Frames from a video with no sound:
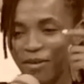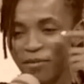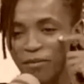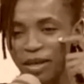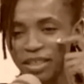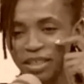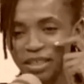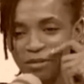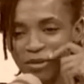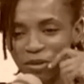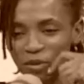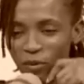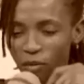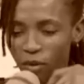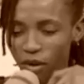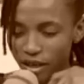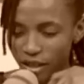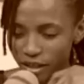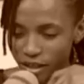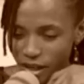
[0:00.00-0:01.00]
my sibling would
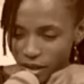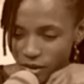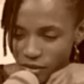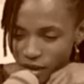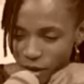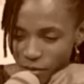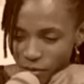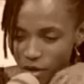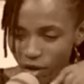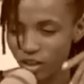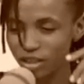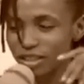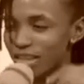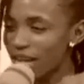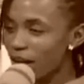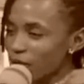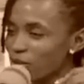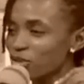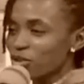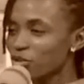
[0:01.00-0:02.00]
walk in and look at me, because
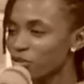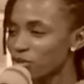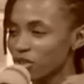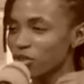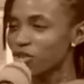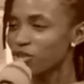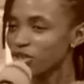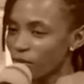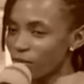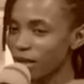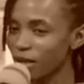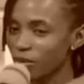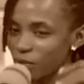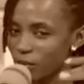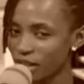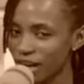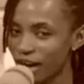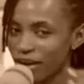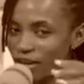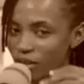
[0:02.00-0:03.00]
now you sometimes you'll be
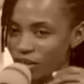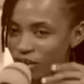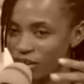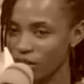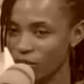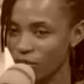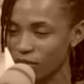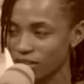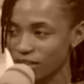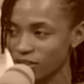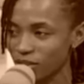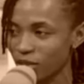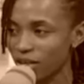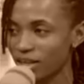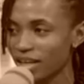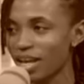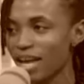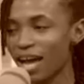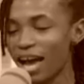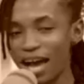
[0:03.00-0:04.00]
carrying on a conversation
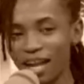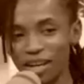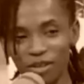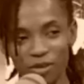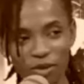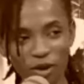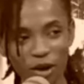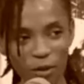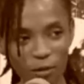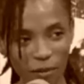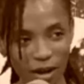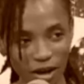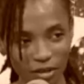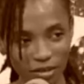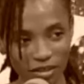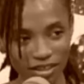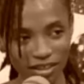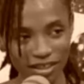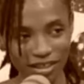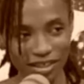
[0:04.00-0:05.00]
and it will come
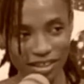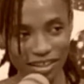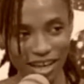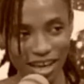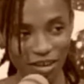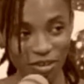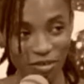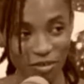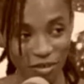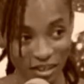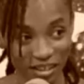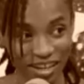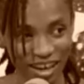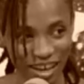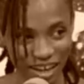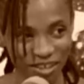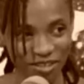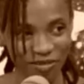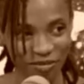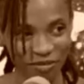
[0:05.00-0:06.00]
out in real
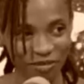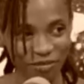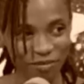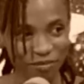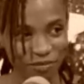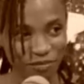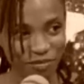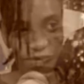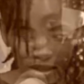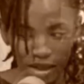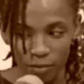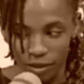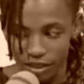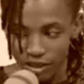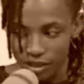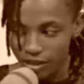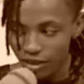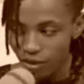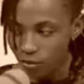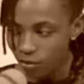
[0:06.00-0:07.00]
life. Then my
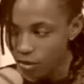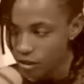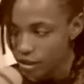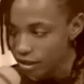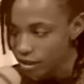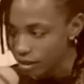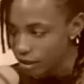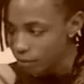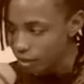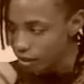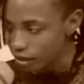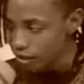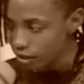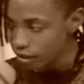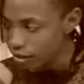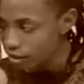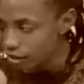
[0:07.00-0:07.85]
sister would walk in and I'm like,